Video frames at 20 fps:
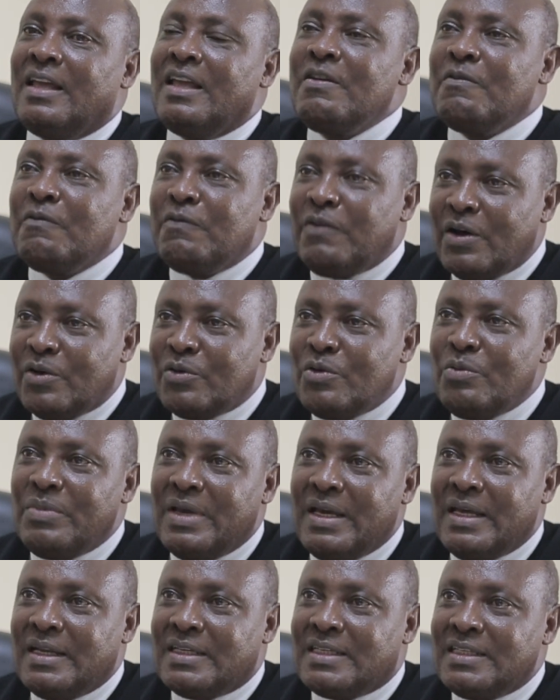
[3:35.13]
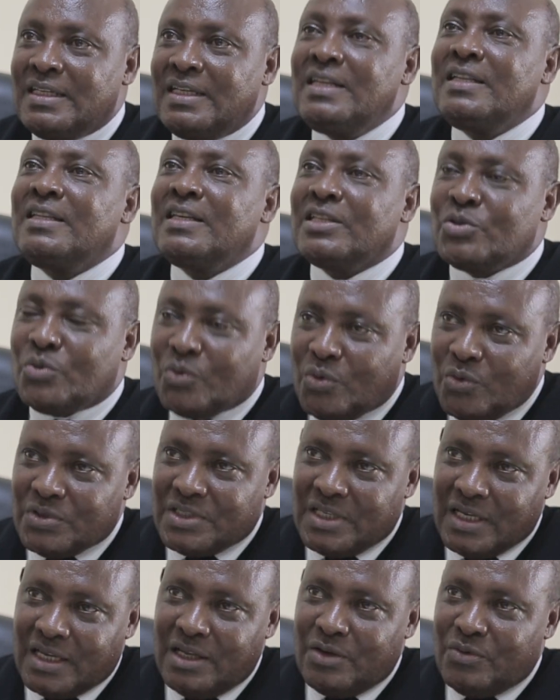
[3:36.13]
environment in the school,
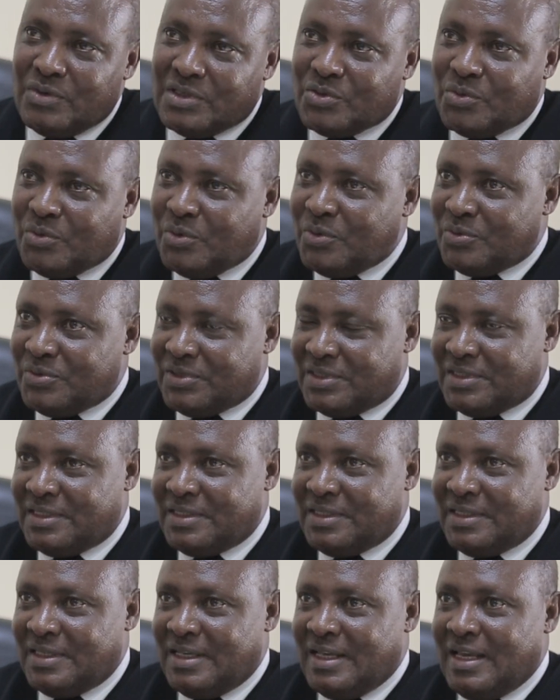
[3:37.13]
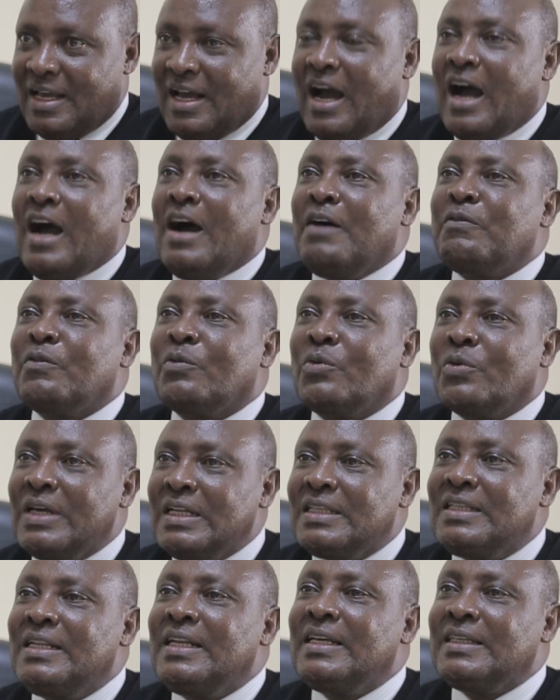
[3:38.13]
secondary schools, have
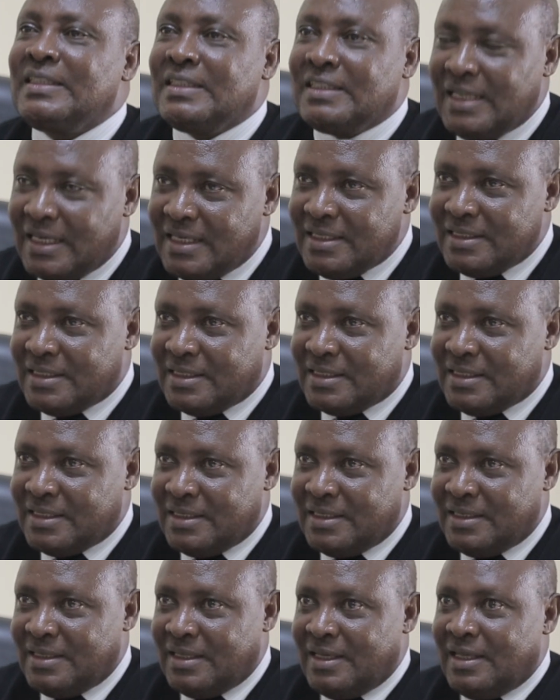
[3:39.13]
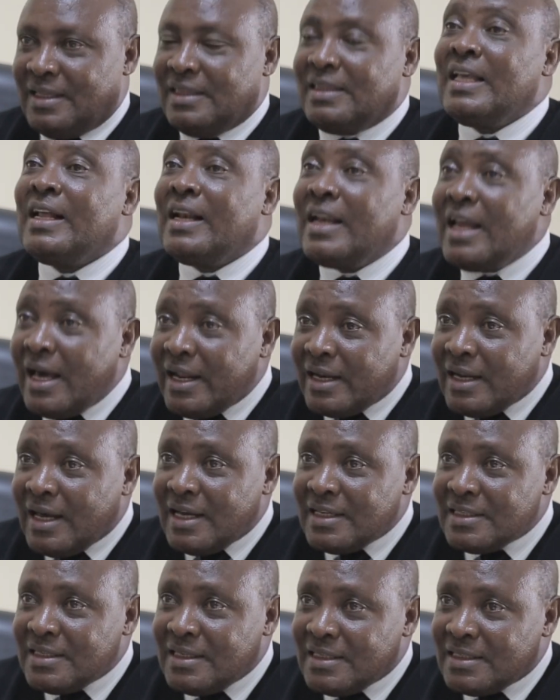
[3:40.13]
greatly changed. The
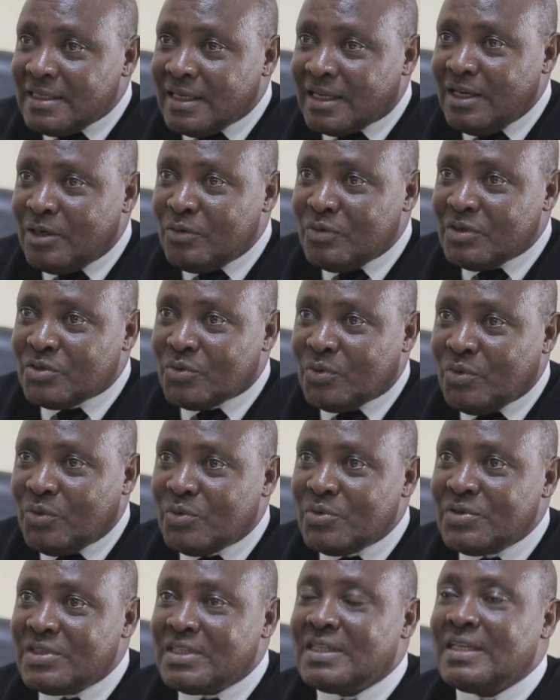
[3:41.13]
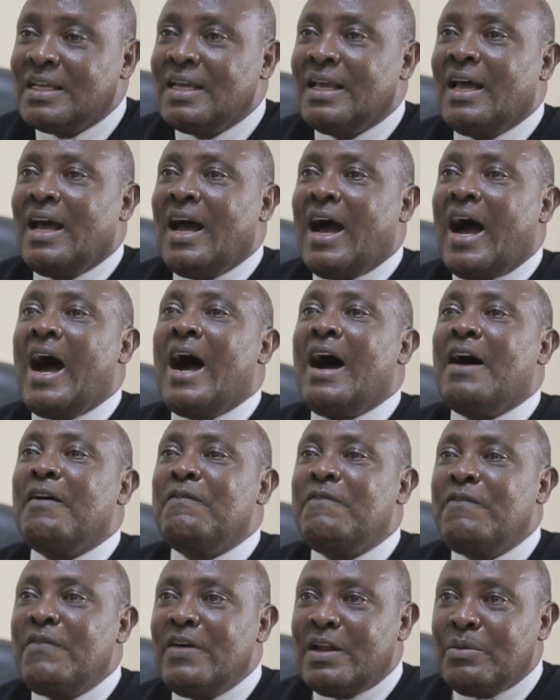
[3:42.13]
learners in secondary schools are
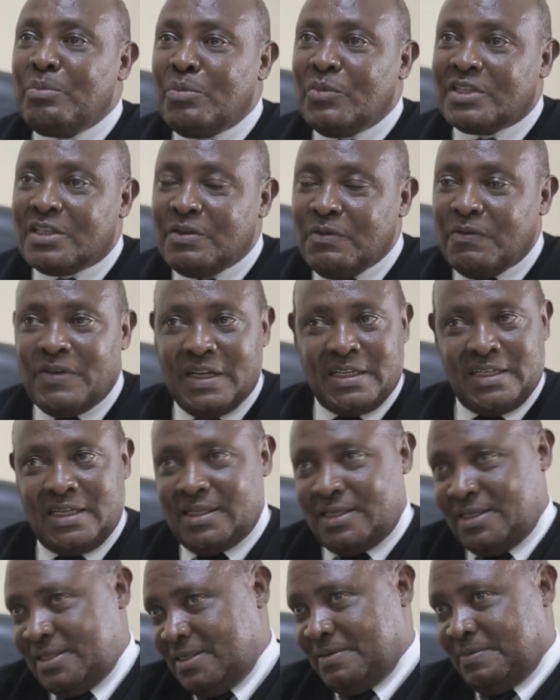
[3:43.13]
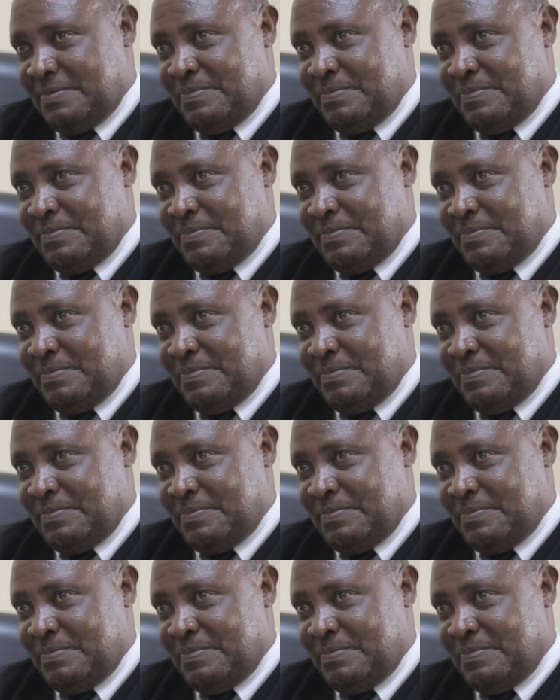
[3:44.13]
very motivated